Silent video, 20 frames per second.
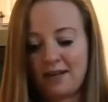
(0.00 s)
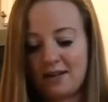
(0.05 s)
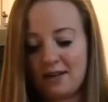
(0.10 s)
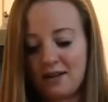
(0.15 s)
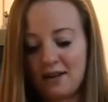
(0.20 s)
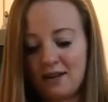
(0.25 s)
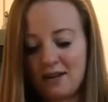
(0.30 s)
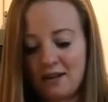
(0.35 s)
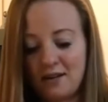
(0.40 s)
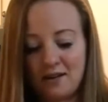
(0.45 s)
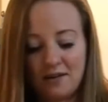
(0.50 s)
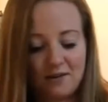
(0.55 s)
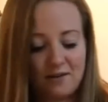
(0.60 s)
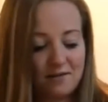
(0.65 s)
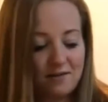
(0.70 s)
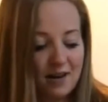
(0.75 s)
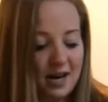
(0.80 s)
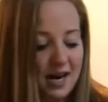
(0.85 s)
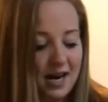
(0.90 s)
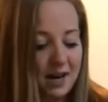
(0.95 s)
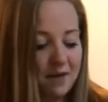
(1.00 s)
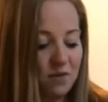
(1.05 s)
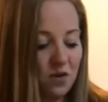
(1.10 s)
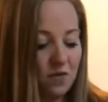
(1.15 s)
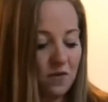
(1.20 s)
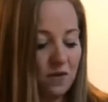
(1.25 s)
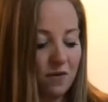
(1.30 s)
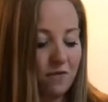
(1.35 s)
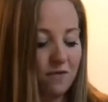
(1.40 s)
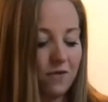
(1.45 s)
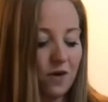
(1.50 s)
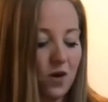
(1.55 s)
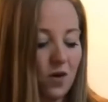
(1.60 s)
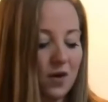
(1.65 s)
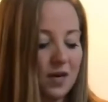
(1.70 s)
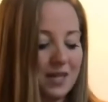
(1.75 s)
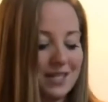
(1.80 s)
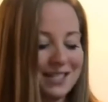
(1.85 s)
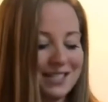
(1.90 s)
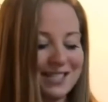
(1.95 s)
All right, moving
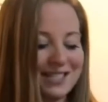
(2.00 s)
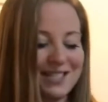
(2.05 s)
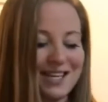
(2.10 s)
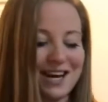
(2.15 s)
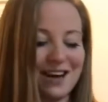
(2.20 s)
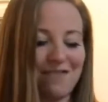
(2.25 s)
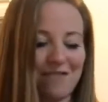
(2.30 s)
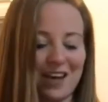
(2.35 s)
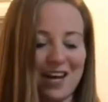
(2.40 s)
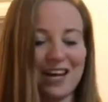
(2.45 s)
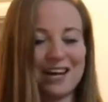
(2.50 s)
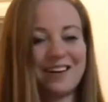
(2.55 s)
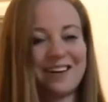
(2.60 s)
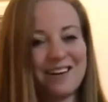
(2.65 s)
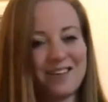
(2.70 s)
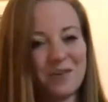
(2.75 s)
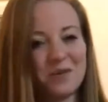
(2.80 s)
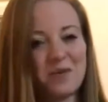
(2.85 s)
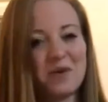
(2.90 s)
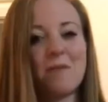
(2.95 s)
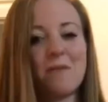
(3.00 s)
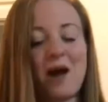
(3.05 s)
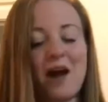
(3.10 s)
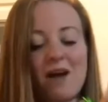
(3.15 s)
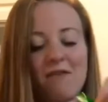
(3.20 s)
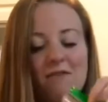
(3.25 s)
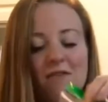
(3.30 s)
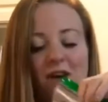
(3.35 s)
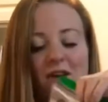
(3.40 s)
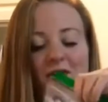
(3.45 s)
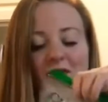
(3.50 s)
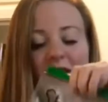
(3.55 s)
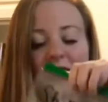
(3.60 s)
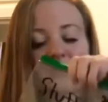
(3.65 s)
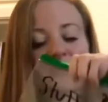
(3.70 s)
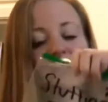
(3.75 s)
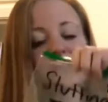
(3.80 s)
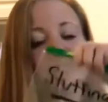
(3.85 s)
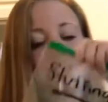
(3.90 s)
forward, stuffing, another one of my favorites.